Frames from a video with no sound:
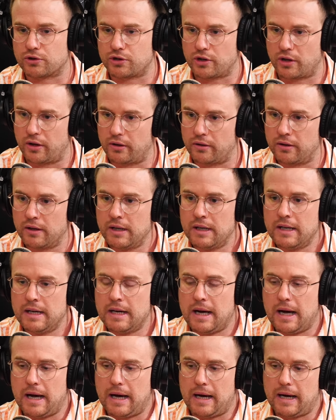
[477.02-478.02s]
show
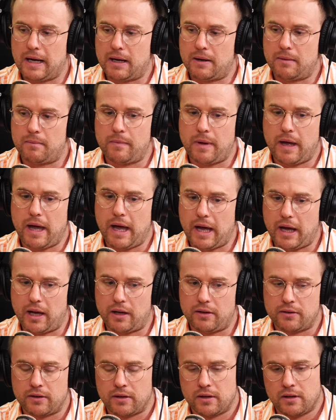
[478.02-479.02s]
um,
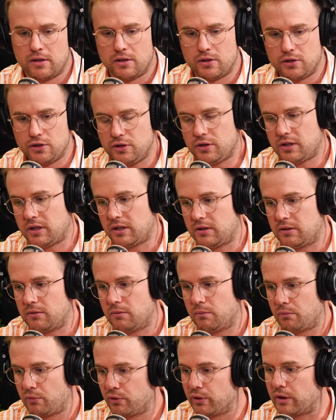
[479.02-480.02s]
and you
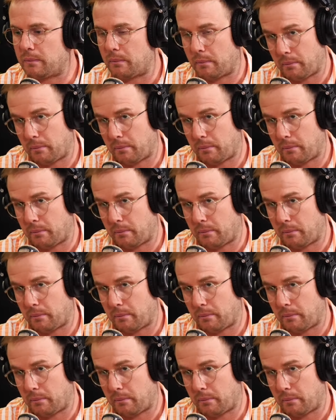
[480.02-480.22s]
can really